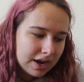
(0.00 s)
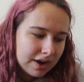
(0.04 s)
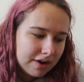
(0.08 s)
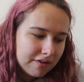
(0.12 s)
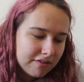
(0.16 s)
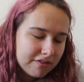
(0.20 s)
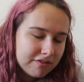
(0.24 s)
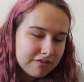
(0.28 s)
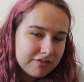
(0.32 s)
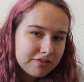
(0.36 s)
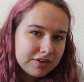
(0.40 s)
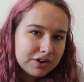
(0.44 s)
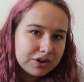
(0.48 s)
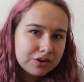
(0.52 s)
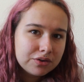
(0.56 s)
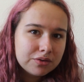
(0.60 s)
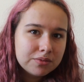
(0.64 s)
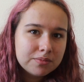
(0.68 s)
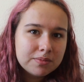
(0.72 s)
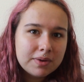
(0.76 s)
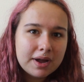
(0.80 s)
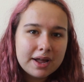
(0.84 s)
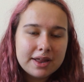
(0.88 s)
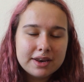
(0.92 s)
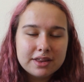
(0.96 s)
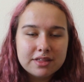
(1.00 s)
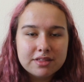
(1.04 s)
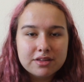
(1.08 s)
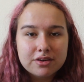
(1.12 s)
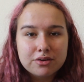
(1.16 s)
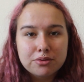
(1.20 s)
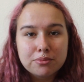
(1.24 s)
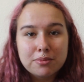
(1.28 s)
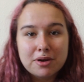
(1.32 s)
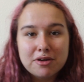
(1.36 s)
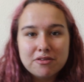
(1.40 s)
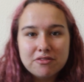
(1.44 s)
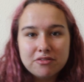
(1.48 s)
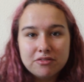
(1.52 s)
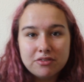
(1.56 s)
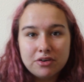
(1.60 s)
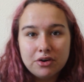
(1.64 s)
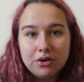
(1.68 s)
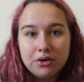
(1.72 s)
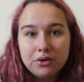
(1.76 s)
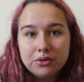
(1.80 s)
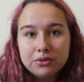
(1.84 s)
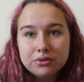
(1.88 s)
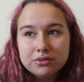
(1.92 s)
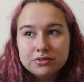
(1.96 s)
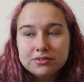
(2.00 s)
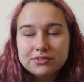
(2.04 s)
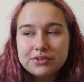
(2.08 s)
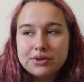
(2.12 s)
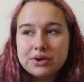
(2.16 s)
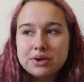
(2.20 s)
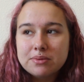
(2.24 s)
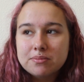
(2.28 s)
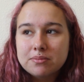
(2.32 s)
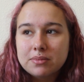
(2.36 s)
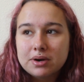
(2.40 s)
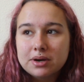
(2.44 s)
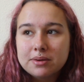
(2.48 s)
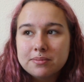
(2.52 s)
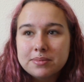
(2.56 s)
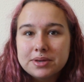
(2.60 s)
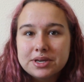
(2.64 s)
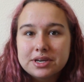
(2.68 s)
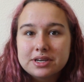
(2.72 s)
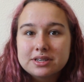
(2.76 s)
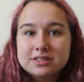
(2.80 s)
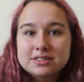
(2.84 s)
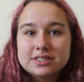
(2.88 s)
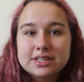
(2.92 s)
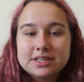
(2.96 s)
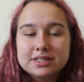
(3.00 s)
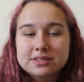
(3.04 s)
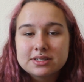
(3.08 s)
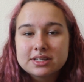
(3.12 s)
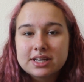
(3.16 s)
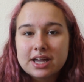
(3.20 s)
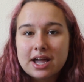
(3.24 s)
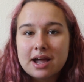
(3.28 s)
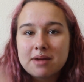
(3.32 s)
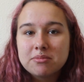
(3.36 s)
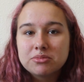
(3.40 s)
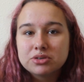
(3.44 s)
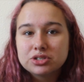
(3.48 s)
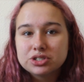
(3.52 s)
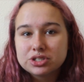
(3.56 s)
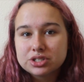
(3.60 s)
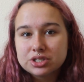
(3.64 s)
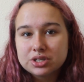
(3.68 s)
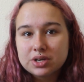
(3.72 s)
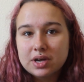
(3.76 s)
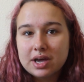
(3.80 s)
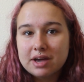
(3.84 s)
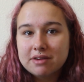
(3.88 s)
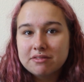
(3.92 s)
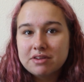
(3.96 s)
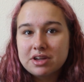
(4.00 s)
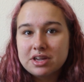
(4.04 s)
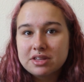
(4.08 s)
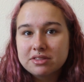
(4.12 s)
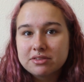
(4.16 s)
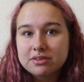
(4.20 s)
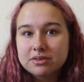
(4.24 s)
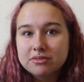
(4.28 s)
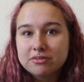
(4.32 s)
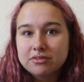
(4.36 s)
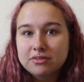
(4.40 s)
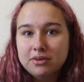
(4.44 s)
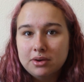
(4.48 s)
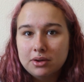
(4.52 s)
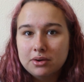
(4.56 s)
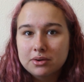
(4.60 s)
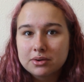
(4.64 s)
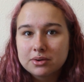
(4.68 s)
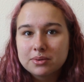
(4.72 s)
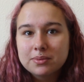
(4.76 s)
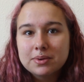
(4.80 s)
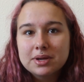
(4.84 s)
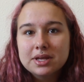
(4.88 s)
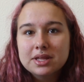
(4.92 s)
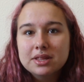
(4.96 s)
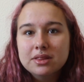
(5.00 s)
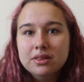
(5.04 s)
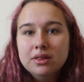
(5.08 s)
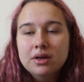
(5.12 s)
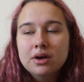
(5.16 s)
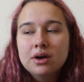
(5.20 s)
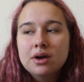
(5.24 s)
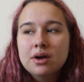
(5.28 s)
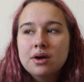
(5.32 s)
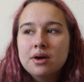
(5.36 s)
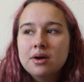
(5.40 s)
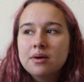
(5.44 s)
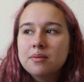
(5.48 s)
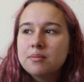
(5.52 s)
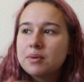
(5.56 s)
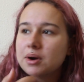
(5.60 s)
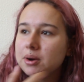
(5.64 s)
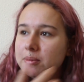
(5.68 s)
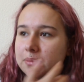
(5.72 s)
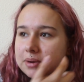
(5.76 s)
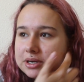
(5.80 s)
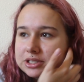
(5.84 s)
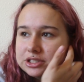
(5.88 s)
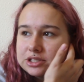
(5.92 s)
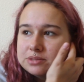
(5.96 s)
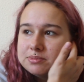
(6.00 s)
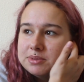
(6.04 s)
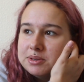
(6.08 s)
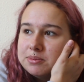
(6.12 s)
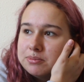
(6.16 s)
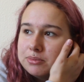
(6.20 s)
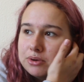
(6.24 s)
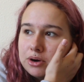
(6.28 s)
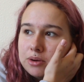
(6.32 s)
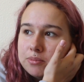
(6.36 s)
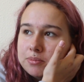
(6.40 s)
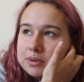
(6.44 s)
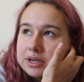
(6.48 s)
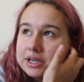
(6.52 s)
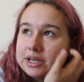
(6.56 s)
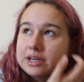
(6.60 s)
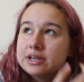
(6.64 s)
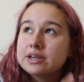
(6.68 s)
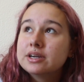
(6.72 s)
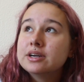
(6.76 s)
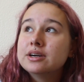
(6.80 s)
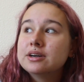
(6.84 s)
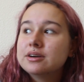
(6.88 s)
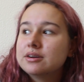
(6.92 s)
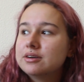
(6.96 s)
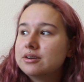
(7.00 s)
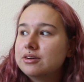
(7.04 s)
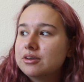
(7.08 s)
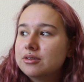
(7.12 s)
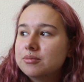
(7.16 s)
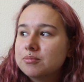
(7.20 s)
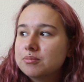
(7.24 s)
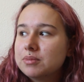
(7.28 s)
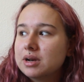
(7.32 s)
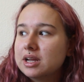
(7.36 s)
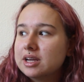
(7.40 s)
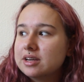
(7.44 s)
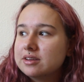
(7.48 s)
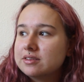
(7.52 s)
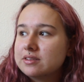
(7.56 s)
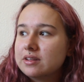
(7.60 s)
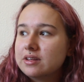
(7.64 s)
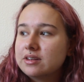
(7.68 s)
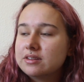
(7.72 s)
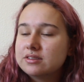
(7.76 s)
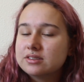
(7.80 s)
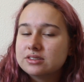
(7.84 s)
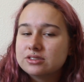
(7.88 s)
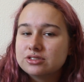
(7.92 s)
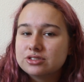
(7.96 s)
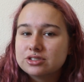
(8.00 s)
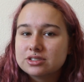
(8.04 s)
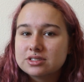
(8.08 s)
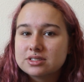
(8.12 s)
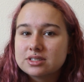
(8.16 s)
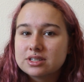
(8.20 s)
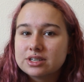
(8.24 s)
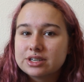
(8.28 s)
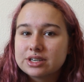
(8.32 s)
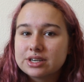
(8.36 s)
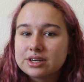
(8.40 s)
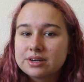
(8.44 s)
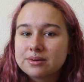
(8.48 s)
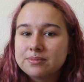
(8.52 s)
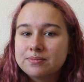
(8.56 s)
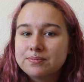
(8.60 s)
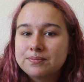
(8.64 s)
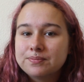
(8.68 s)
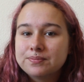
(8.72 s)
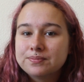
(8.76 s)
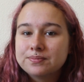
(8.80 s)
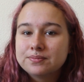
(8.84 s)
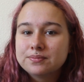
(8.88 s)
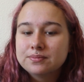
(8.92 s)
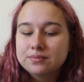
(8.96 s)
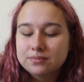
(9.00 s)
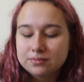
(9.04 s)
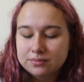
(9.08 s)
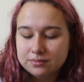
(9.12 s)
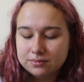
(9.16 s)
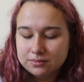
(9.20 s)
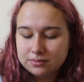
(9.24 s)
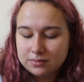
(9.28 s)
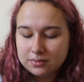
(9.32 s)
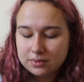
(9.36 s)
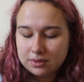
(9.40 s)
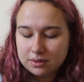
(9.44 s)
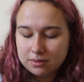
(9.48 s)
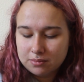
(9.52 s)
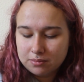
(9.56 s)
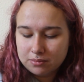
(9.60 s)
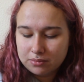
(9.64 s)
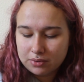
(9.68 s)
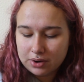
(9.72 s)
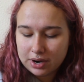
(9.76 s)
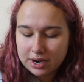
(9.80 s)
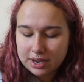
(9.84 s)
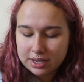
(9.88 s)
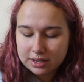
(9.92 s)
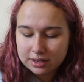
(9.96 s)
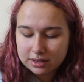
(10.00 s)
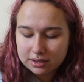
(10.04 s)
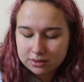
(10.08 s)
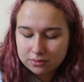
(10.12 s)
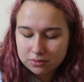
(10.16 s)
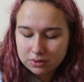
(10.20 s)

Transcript: film anything on my phone. So it might be, because this camera is too heavy to vlog with, but I might just be propping it on places and just like praying it